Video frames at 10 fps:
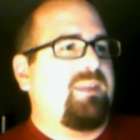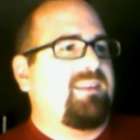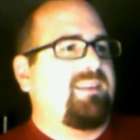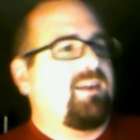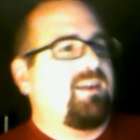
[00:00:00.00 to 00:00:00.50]

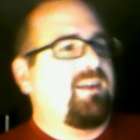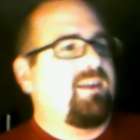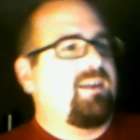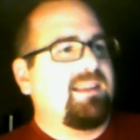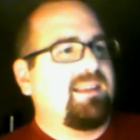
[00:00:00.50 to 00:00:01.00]
out
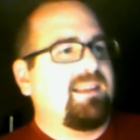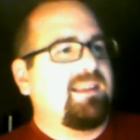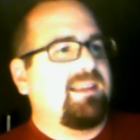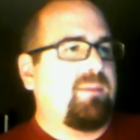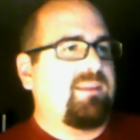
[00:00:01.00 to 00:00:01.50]
Kellen
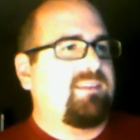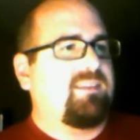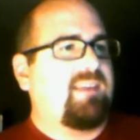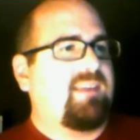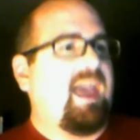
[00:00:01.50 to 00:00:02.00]
Clemens, does
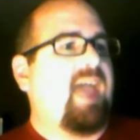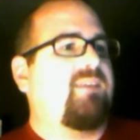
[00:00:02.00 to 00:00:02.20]
he have